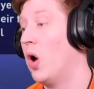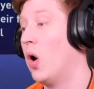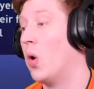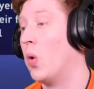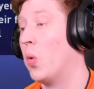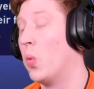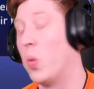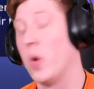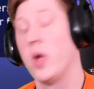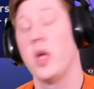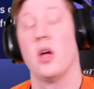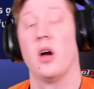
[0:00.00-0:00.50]

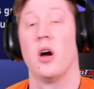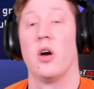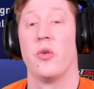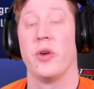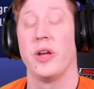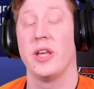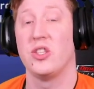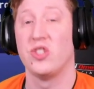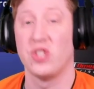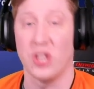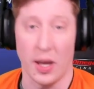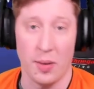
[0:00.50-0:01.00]
we are a
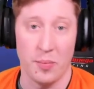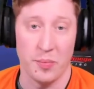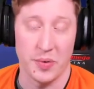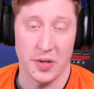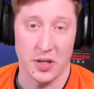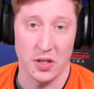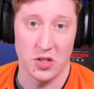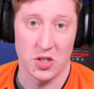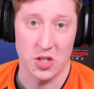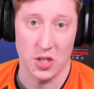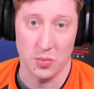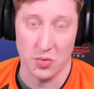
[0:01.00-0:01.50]

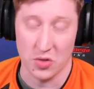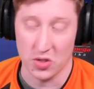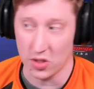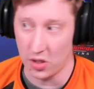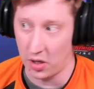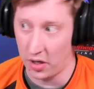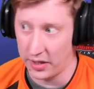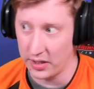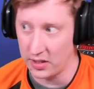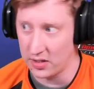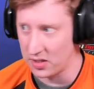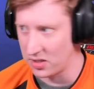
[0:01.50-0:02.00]
championship
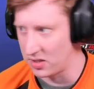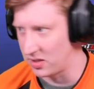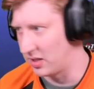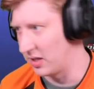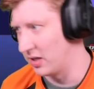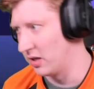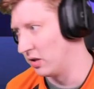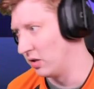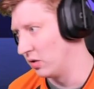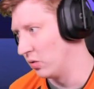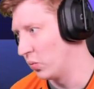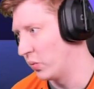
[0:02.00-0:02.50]
side
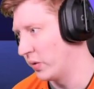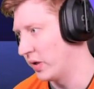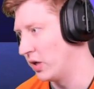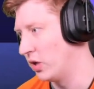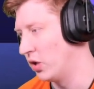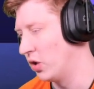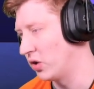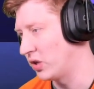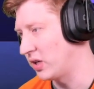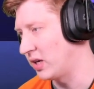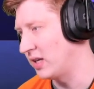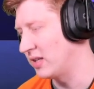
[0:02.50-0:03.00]
still. We're
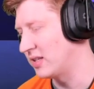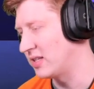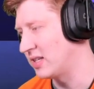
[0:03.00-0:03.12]
looking to